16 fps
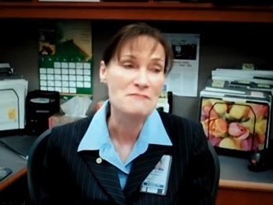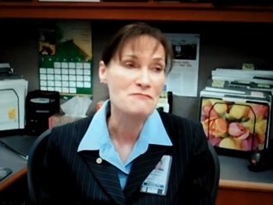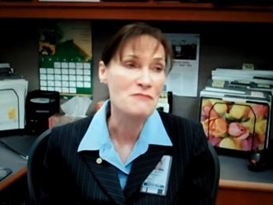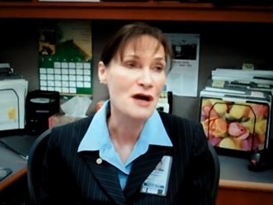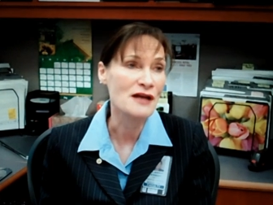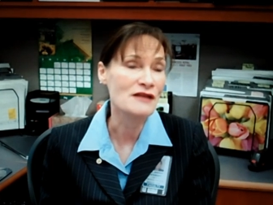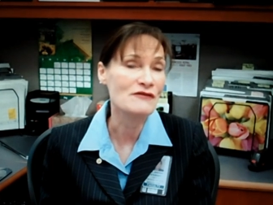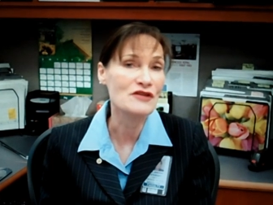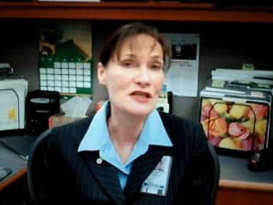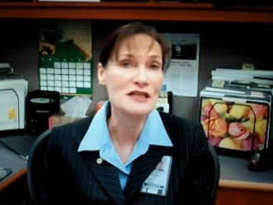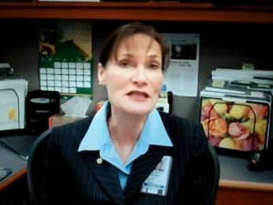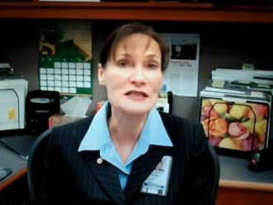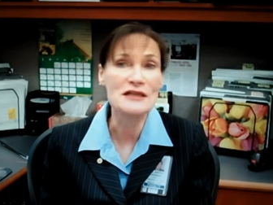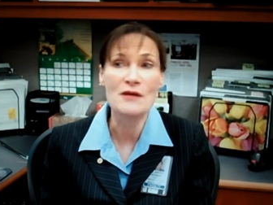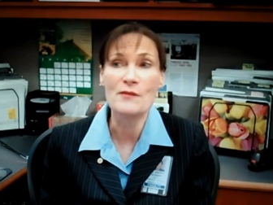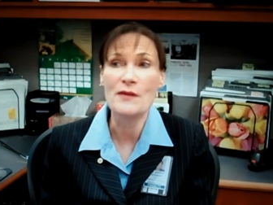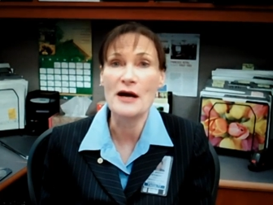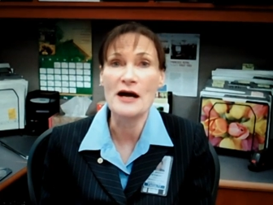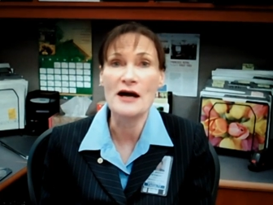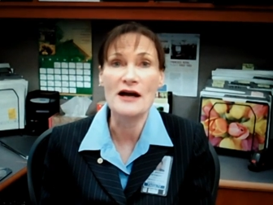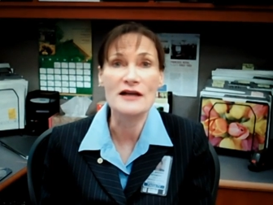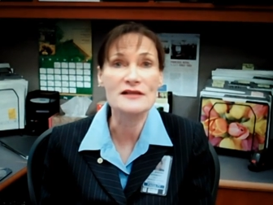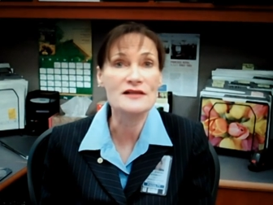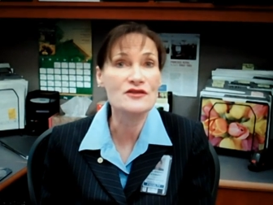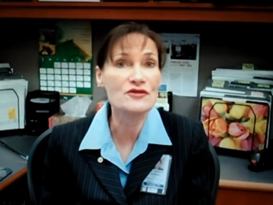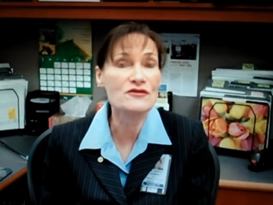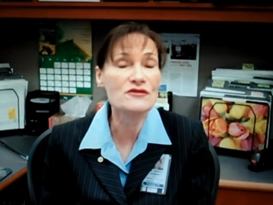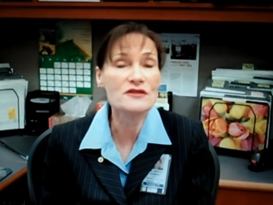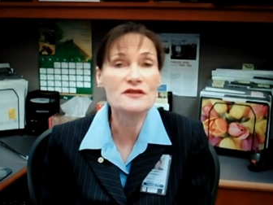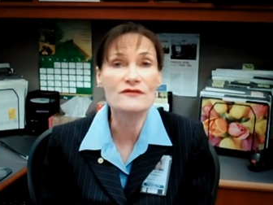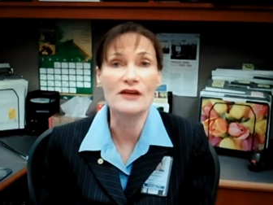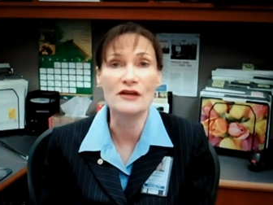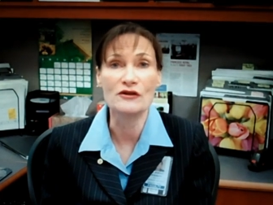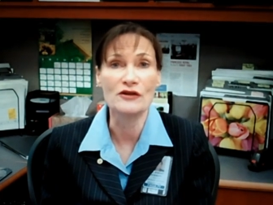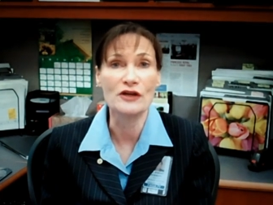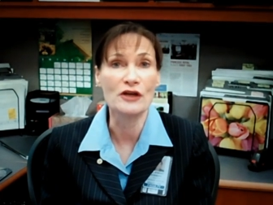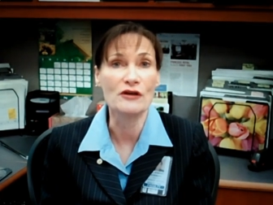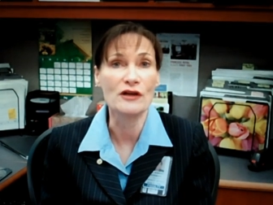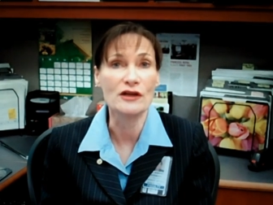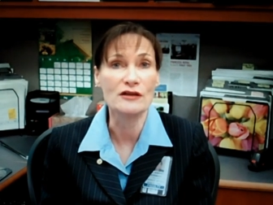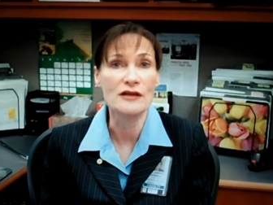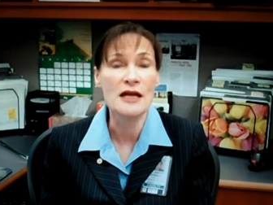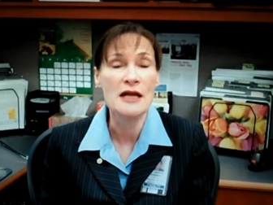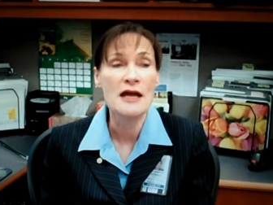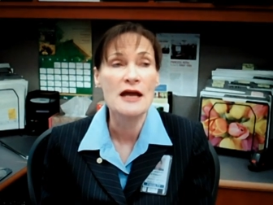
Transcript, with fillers: Might even end up uh, as a service veterinarian.